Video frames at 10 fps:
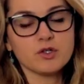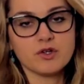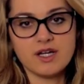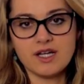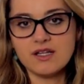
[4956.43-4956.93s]

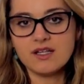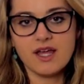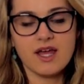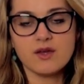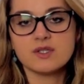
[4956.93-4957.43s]
greeting,
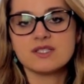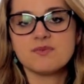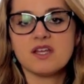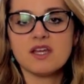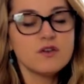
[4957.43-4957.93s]
okay, you want to
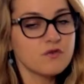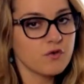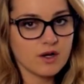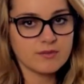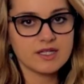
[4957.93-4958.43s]
speak
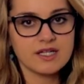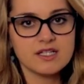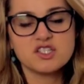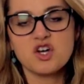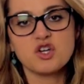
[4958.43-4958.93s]
informally,
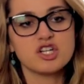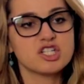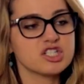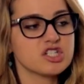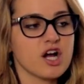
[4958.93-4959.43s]
so you're
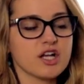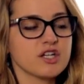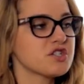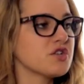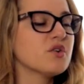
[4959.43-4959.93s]
just talking
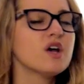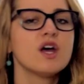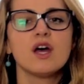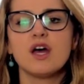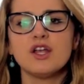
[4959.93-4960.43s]
to
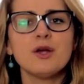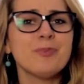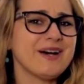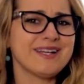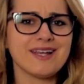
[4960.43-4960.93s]
your
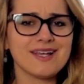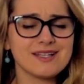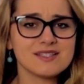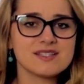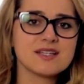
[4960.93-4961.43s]

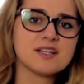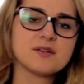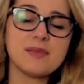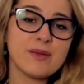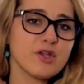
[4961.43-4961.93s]
buddies,
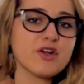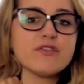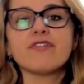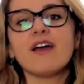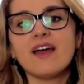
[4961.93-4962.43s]
maybe your
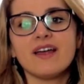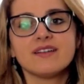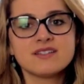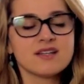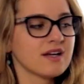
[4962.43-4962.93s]
friend,